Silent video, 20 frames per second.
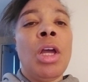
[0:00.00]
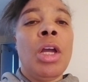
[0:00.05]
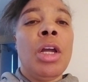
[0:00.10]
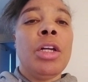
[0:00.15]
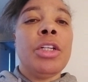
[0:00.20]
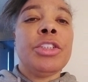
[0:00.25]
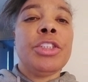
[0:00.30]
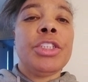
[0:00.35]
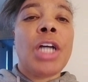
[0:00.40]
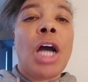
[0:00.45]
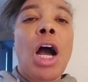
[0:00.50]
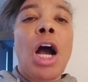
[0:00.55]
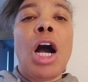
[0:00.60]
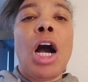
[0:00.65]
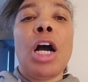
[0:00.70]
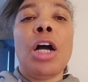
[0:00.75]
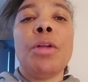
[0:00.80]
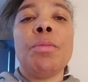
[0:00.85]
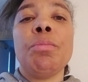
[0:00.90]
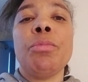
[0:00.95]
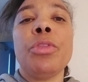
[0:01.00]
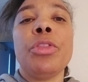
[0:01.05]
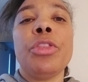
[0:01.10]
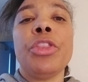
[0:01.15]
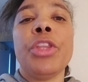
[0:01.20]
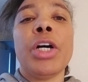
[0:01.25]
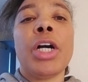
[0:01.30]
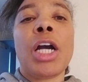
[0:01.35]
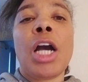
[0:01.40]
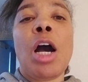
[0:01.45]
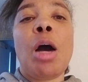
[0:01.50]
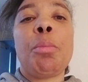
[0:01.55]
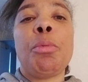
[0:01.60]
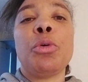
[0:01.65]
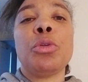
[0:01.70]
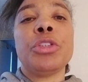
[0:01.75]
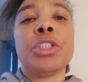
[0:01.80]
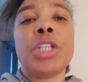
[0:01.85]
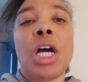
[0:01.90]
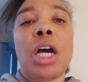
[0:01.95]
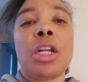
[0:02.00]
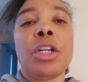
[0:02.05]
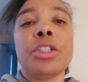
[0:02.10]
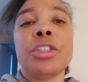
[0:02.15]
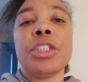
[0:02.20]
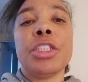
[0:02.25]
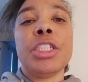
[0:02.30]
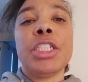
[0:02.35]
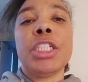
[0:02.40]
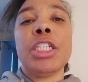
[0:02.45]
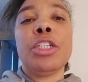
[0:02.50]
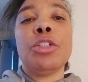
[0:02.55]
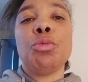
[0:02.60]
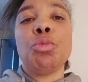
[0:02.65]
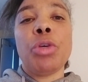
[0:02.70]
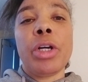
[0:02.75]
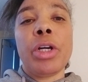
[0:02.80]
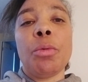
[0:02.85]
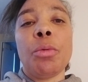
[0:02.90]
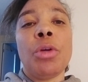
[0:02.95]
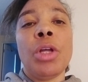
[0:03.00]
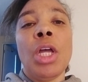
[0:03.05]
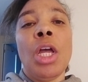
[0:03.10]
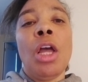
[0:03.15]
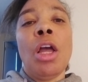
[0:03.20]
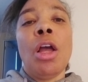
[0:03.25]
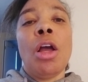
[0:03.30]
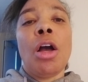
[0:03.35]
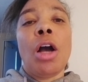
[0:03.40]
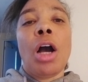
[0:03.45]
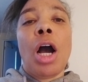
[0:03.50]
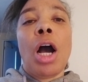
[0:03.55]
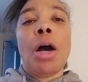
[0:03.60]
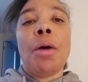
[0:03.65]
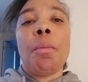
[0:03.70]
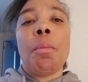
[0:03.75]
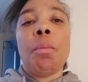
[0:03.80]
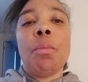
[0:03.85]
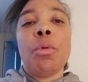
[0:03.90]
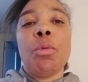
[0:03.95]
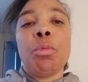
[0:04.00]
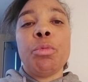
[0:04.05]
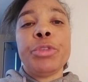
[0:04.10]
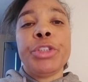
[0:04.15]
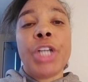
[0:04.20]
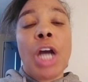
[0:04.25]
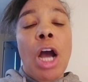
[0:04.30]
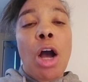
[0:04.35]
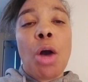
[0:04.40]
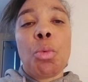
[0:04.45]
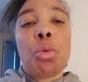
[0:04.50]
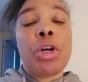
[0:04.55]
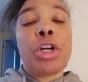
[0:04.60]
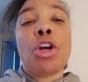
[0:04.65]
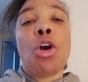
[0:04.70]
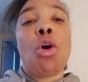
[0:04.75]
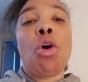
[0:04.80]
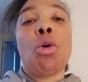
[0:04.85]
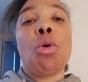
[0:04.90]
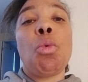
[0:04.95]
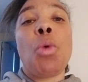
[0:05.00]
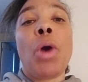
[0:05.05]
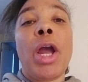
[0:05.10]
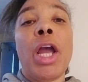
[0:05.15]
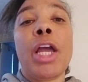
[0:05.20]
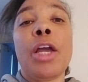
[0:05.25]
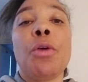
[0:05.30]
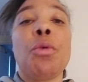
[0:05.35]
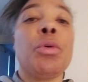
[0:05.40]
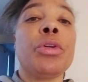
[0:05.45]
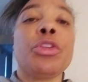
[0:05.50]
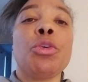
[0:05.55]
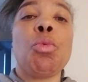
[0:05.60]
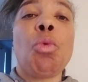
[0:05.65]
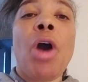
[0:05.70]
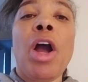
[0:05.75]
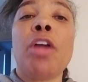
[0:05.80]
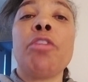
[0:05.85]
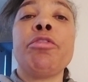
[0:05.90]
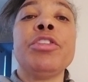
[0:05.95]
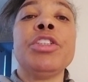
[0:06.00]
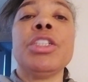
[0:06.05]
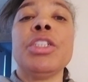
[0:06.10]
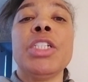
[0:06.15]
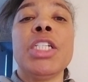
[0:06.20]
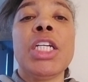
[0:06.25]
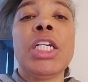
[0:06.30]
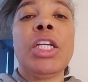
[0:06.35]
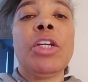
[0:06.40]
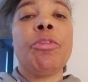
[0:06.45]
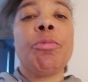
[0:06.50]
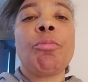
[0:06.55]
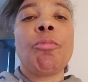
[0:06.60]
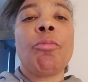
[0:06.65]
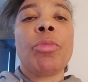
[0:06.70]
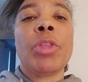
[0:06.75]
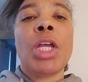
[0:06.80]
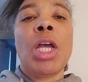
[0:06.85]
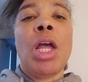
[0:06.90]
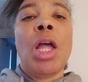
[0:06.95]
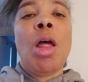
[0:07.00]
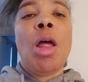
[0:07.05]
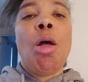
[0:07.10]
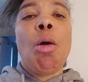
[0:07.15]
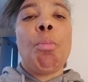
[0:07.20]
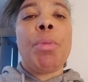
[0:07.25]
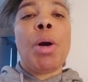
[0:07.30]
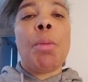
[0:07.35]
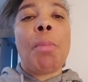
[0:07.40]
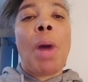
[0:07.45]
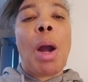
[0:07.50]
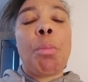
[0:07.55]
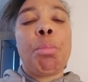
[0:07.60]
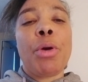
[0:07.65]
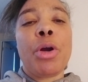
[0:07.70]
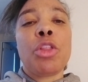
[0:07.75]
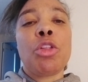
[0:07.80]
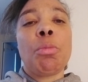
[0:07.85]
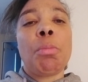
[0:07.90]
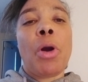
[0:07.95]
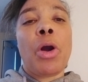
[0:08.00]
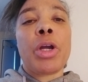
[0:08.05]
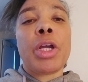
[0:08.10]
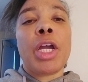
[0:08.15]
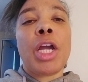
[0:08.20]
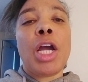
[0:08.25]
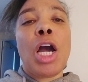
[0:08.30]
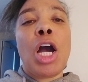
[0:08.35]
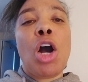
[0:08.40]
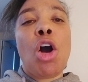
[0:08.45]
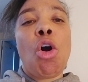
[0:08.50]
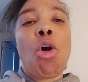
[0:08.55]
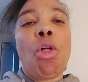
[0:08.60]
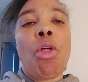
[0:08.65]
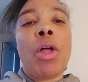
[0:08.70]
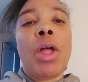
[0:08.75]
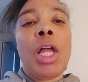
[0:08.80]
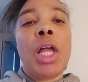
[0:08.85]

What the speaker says: John, the couple John and Janine John would go away with the wife Janine, but my brother Markel